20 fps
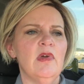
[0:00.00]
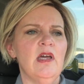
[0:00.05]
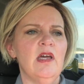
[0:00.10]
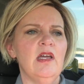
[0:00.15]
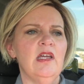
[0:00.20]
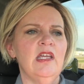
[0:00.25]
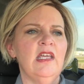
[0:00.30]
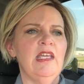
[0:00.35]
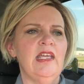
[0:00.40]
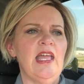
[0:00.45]

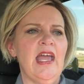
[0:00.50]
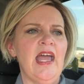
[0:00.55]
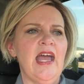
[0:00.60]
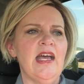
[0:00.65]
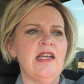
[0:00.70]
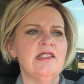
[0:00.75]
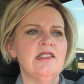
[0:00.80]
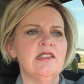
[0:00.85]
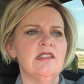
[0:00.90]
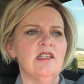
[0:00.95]
he
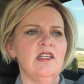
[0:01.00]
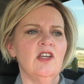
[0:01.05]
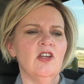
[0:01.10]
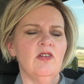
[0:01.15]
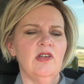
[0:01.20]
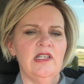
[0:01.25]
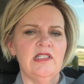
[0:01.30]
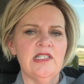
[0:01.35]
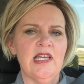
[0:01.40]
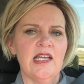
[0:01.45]
adds,
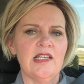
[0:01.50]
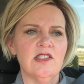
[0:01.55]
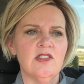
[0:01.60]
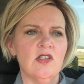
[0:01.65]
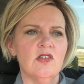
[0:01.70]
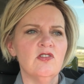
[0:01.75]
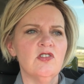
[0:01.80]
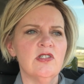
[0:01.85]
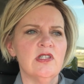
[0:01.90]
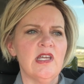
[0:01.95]
he takes
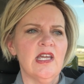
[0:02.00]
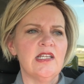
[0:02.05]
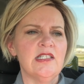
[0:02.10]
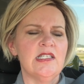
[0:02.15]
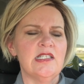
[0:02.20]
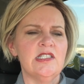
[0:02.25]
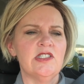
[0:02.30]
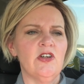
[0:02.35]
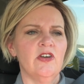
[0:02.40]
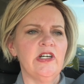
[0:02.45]
those things
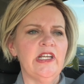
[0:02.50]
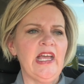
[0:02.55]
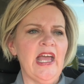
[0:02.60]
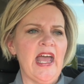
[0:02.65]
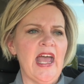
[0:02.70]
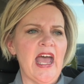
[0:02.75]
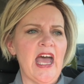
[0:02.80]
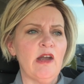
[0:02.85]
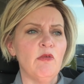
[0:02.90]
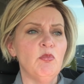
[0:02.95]
he's already
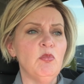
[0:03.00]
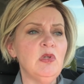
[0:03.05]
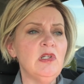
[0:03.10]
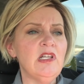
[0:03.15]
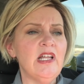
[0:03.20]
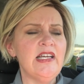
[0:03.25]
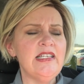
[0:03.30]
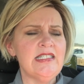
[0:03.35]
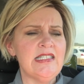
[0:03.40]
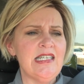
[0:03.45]
had,
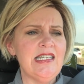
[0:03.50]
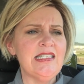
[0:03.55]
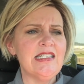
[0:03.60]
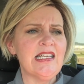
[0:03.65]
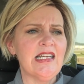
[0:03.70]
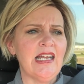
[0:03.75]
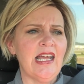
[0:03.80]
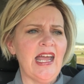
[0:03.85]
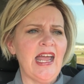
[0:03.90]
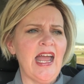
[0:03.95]
plus he's
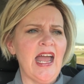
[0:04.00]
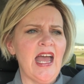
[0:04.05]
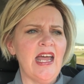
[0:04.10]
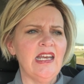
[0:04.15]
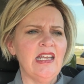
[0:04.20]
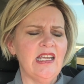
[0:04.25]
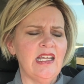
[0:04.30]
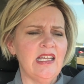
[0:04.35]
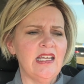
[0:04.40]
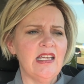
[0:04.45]
going to add
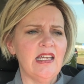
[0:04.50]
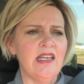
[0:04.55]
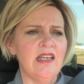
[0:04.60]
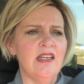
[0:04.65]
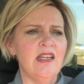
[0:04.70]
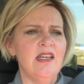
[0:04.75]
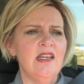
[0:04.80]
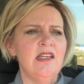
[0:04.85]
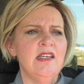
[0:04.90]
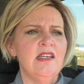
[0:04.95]

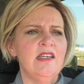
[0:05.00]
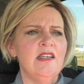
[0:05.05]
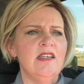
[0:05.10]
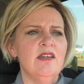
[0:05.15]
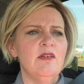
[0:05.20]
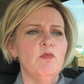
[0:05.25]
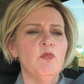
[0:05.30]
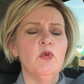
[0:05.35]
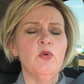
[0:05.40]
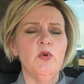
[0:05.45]
in
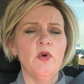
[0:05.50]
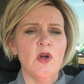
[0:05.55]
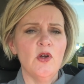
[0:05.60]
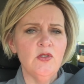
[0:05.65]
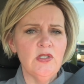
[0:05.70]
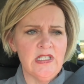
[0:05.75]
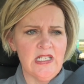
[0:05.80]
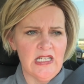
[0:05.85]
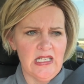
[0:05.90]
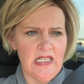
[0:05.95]

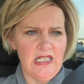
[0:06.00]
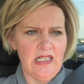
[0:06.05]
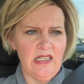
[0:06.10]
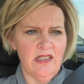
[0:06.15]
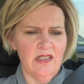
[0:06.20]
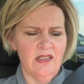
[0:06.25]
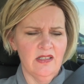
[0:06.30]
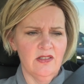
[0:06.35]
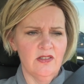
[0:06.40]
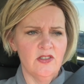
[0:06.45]

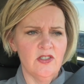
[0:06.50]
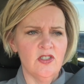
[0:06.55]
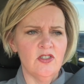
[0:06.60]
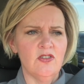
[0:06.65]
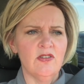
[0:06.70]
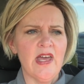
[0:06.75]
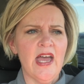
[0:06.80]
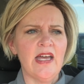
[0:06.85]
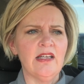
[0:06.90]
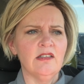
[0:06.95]
protein to
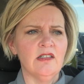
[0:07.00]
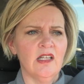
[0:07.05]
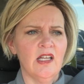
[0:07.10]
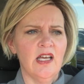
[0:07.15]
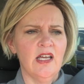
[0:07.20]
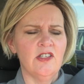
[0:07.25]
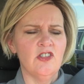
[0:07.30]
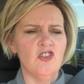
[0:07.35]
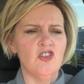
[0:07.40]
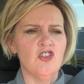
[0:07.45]
that
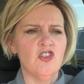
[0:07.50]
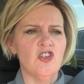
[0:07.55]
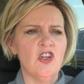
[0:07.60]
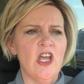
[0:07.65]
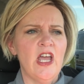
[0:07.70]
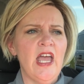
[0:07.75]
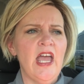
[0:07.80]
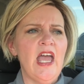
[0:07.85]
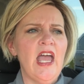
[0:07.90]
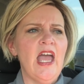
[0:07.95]
lunch,
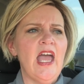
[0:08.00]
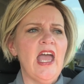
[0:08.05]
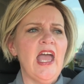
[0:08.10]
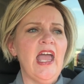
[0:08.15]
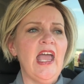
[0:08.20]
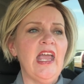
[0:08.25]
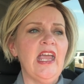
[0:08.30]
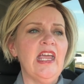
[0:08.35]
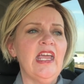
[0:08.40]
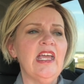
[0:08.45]

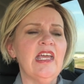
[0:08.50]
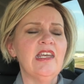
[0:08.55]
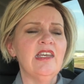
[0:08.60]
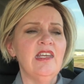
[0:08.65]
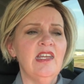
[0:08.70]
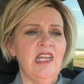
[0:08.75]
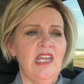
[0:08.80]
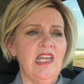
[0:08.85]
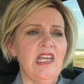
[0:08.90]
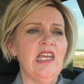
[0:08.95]
and
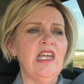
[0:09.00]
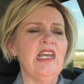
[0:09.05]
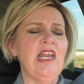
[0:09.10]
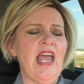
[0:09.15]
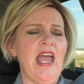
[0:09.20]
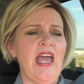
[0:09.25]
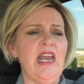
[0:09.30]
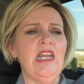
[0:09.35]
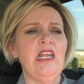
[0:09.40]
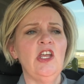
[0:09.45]
he can
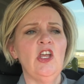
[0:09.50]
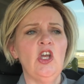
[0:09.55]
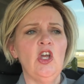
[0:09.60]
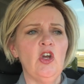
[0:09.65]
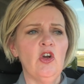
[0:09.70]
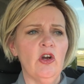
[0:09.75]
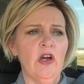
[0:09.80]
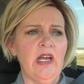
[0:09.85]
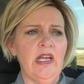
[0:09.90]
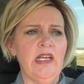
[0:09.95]
add in
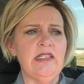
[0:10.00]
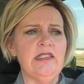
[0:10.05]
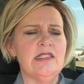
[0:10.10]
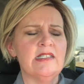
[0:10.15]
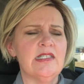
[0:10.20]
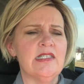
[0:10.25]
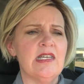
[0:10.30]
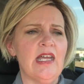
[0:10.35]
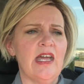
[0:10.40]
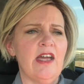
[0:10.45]

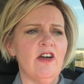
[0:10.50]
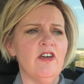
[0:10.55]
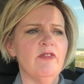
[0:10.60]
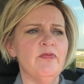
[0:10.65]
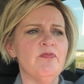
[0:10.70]
grains now.